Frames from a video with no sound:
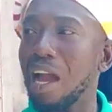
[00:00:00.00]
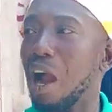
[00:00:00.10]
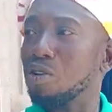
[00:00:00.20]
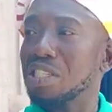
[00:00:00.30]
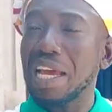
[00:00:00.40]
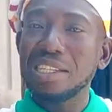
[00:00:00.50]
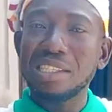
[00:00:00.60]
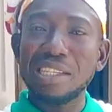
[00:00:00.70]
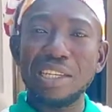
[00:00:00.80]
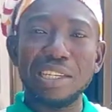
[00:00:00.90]
outside
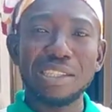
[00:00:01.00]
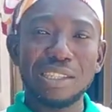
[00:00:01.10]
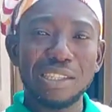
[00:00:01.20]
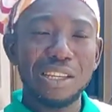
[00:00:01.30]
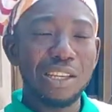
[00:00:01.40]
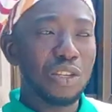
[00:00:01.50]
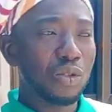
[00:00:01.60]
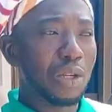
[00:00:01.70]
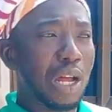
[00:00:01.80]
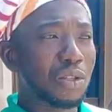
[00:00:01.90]
ceilings
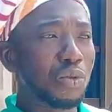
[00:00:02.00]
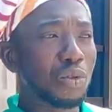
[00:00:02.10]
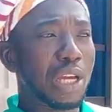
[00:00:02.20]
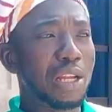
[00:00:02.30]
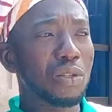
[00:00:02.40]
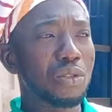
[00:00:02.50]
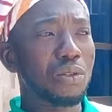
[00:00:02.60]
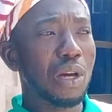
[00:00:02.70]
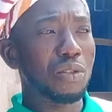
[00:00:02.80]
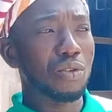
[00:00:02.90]
so that you get uh,